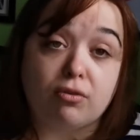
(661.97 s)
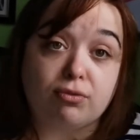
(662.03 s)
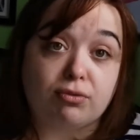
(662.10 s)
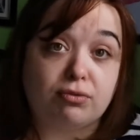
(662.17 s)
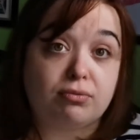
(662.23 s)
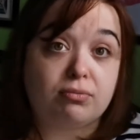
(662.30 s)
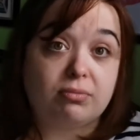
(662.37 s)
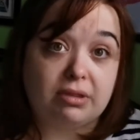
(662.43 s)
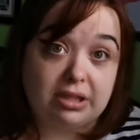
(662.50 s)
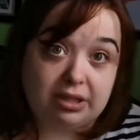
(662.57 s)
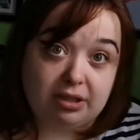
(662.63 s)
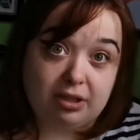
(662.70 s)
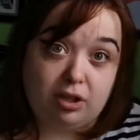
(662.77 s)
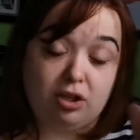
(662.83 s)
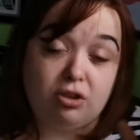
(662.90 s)
of
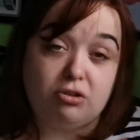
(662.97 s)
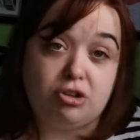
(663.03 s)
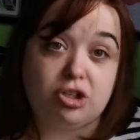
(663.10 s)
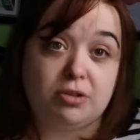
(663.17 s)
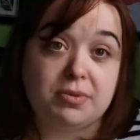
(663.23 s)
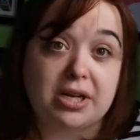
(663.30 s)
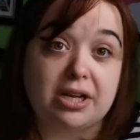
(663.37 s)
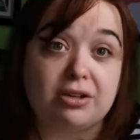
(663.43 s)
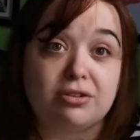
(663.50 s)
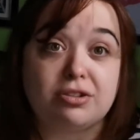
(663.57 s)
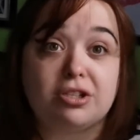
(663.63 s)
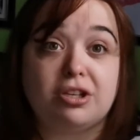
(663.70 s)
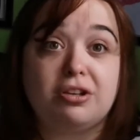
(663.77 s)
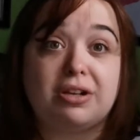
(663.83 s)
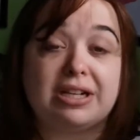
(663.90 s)
the YouTube channel,
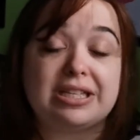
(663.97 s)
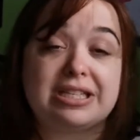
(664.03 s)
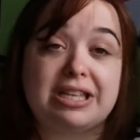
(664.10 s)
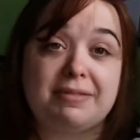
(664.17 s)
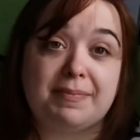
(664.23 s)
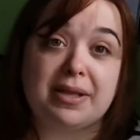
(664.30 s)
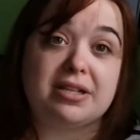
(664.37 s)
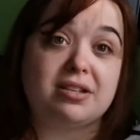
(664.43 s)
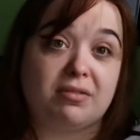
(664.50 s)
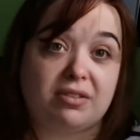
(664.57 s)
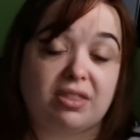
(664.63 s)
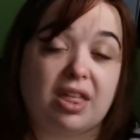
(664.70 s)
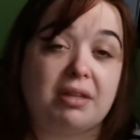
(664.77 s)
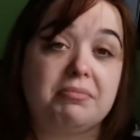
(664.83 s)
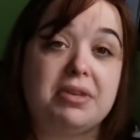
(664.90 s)
so you can see better
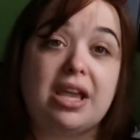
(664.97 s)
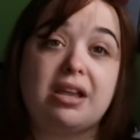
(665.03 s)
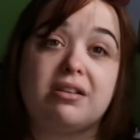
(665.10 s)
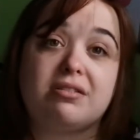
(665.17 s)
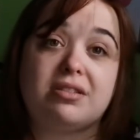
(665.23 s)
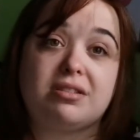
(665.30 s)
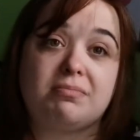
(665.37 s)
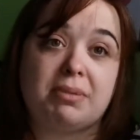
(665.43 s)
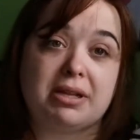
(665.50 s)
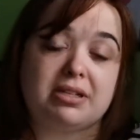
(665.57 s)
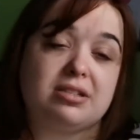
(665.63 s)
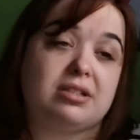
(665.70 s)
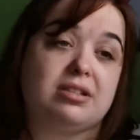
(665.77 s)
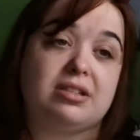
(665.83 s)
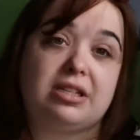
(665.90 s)
thumbnails,
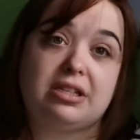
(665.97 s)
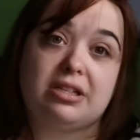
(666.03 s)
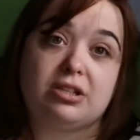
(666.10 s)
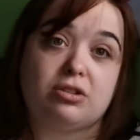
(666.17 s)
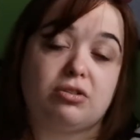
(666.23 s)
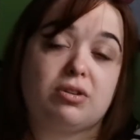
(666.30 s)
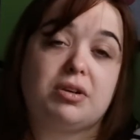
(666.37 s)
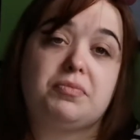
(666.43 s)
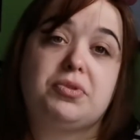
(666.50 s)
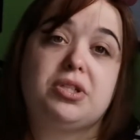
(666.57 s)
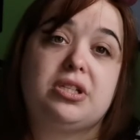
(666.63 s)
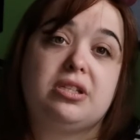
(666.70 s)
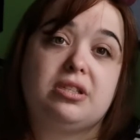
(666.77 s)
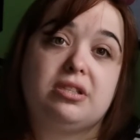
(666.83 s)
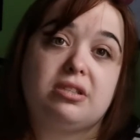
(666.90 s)
better
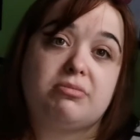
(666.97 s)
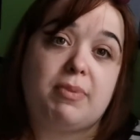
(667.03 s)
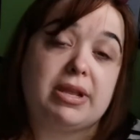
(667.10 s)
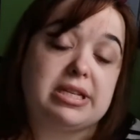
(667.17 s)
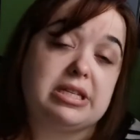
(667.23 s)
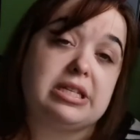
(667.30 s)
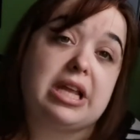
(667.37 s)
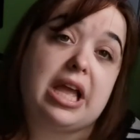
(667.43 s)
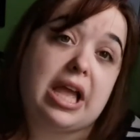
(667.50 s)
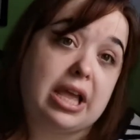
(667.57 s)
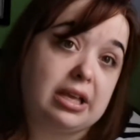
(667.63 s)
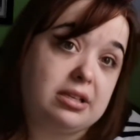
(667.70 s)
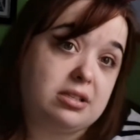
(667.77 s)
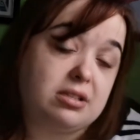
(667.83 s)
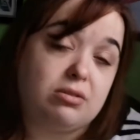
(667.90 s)
descriptions, better
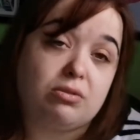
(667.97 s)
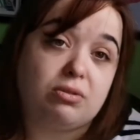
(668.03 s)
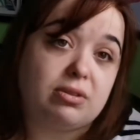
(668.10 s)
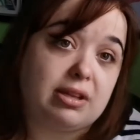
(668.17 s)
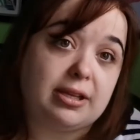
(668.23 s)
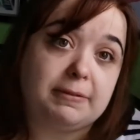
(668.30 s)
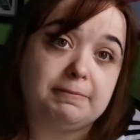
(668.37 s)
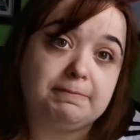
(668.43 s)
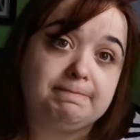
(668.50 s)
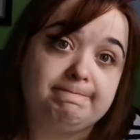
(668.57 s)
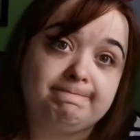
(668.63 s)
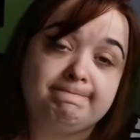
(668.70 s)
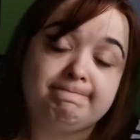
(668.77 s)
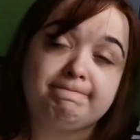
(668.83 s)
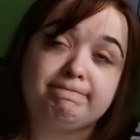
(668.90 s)
tags, and all that.
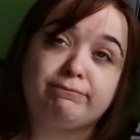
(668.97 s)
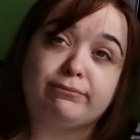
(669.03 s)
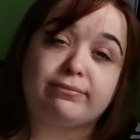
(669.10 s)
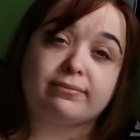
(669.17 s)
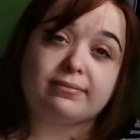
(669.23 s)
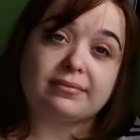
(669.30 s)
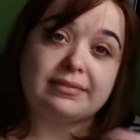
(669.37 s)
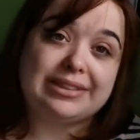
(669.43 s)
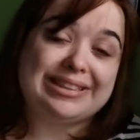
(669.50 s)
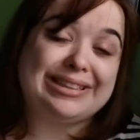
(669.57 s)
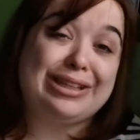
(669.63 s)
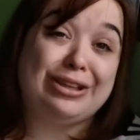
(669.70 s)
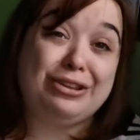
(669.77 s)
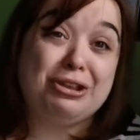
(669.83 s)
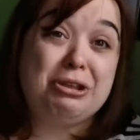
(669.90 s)

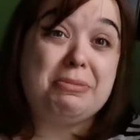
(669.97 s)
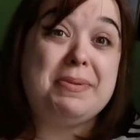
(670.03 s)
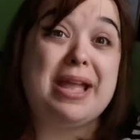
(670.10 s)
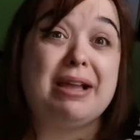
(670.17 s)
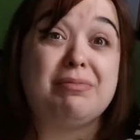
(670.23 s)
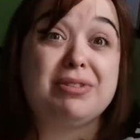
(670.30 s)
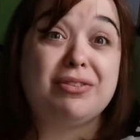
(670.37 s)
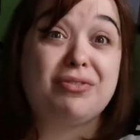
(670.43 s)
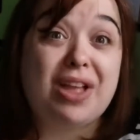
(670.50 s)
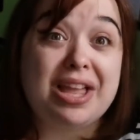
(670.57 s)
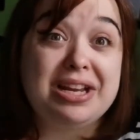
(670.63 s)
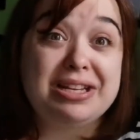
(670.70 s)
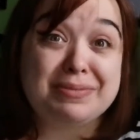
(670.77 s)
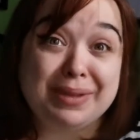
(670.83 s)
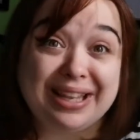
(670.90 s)
So you'll be able to
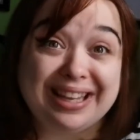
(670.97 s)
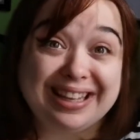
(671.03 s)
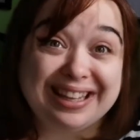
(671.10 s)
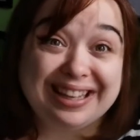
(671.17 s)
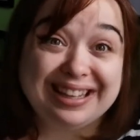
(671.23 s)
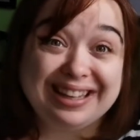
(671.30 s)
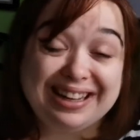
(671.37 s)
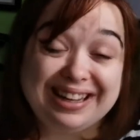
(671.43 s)
find me.